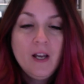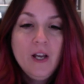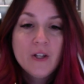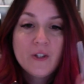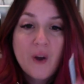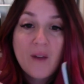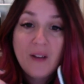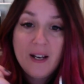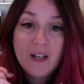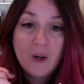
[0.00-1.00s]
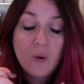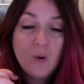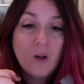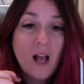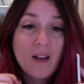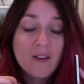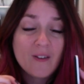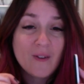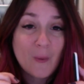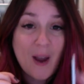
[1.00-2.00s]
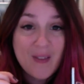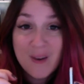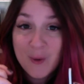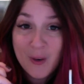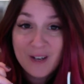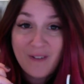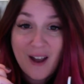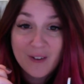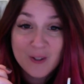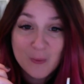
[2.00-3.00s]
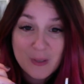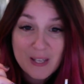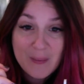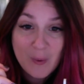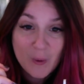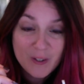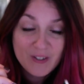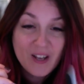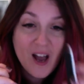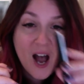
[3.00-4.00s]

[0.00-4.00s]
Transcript: So I've let it cool, and the way that I'm going to file is really important.